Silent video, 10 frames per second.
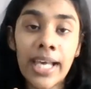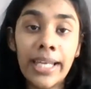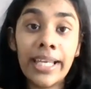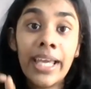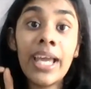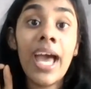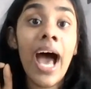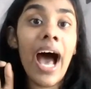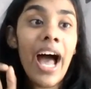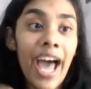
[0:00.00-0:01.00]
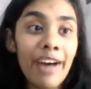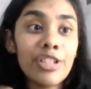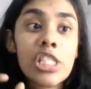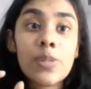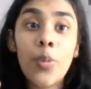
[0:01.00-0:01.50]
Yani ki, I
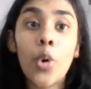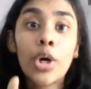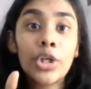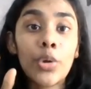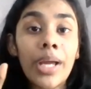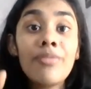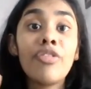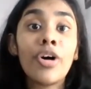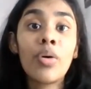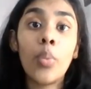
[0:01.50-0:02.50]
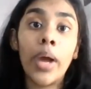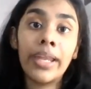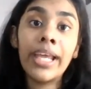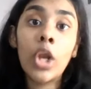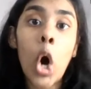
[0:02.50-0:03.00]
haven't spoken to him for a
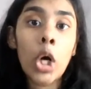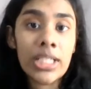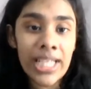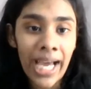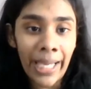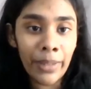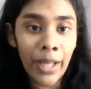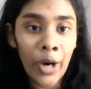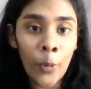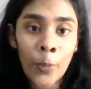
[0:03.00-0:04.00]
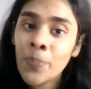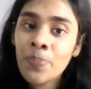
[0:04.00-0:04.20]
very long time now.